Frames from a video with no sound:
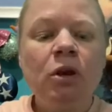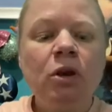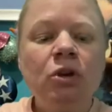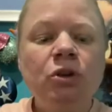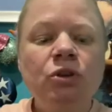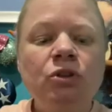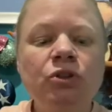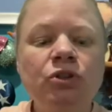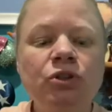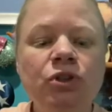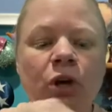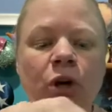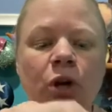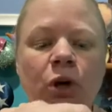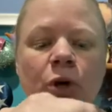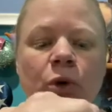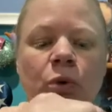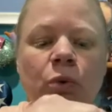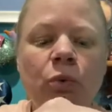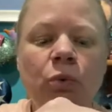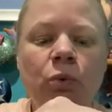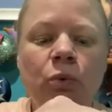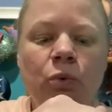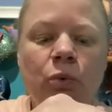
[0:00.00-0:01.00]

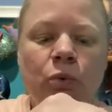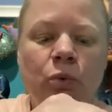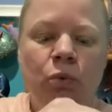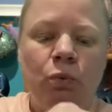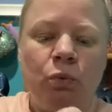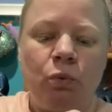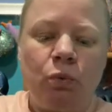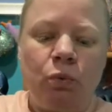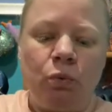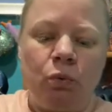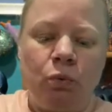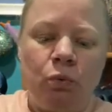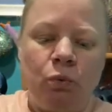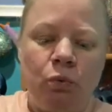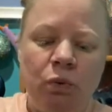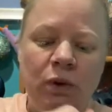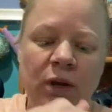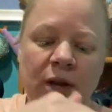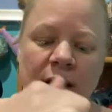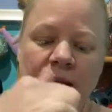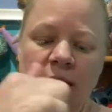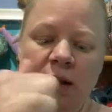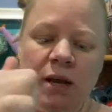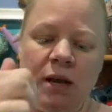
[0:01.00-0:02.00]
So
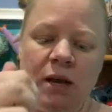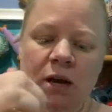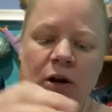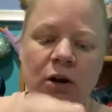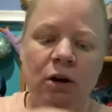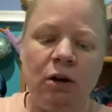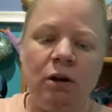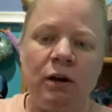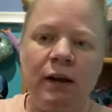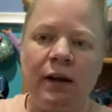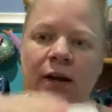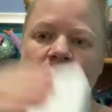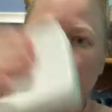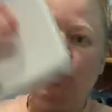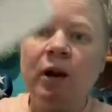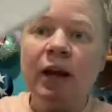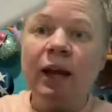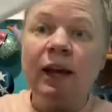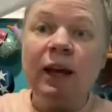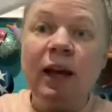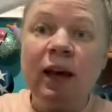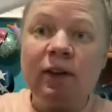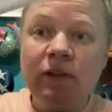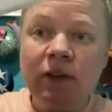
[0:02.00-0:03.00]
in here,
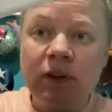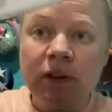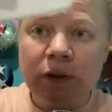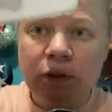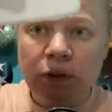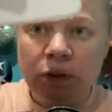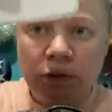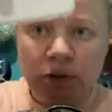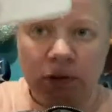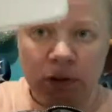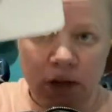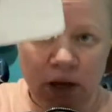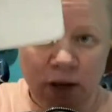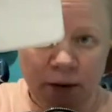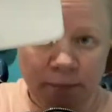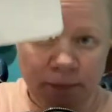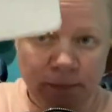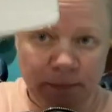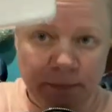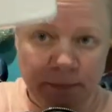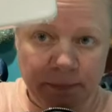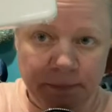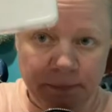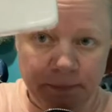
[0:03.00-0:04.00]
I have a little,
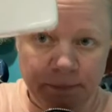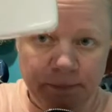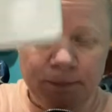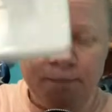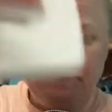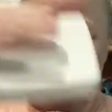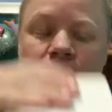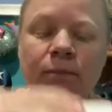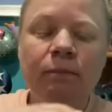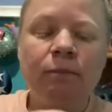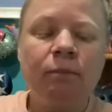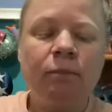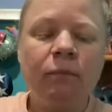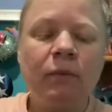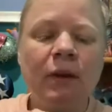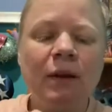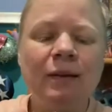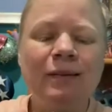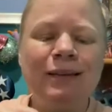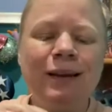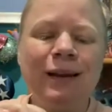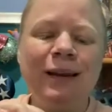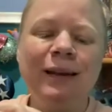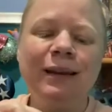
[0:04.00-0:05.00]

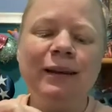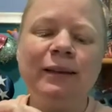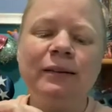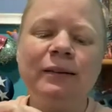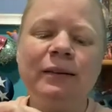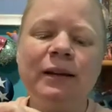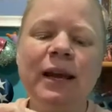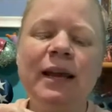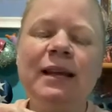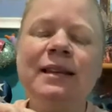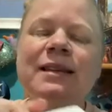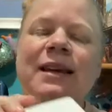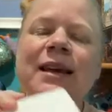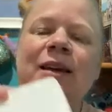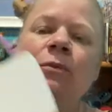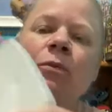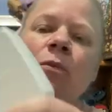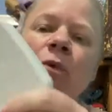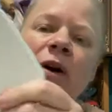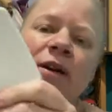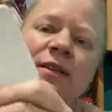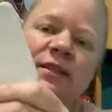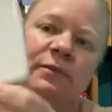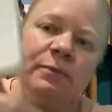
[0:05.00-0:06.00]
like, it
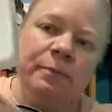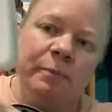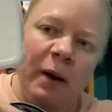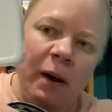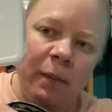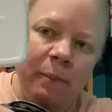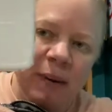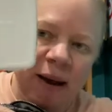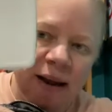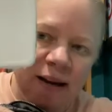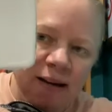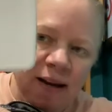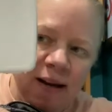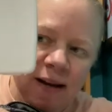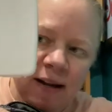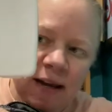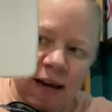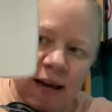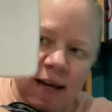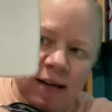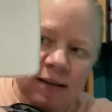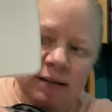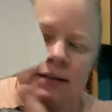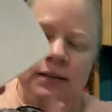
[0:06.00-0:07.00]
was a Band-Aid
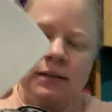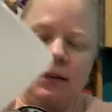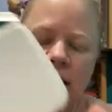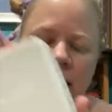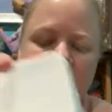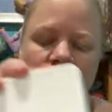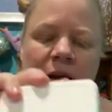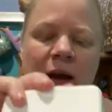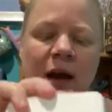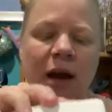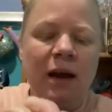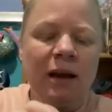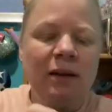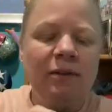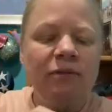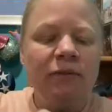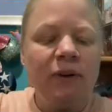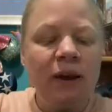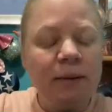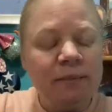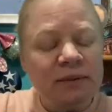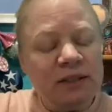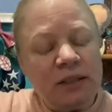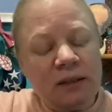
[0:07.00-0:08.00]
case, and I've
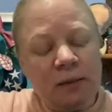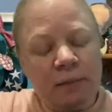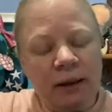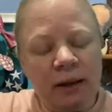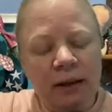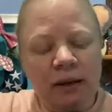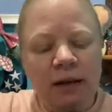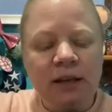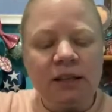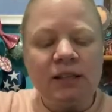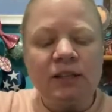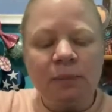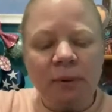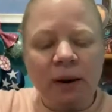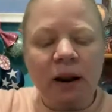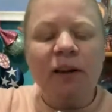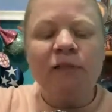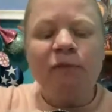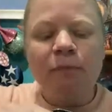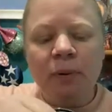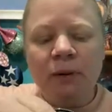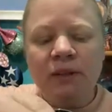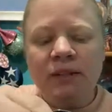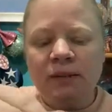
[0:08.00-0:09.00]
emptied the Band-Aids, but
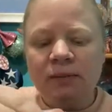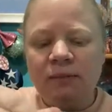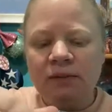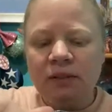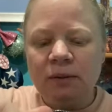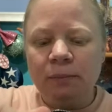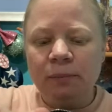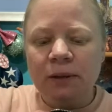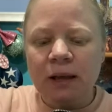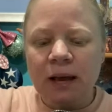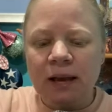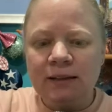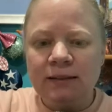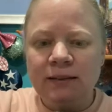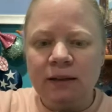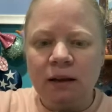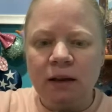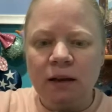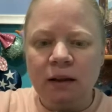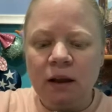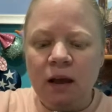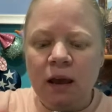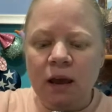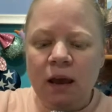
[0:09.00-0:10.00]
I've put some supplies in
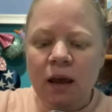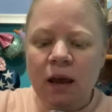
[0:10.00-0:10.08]
it.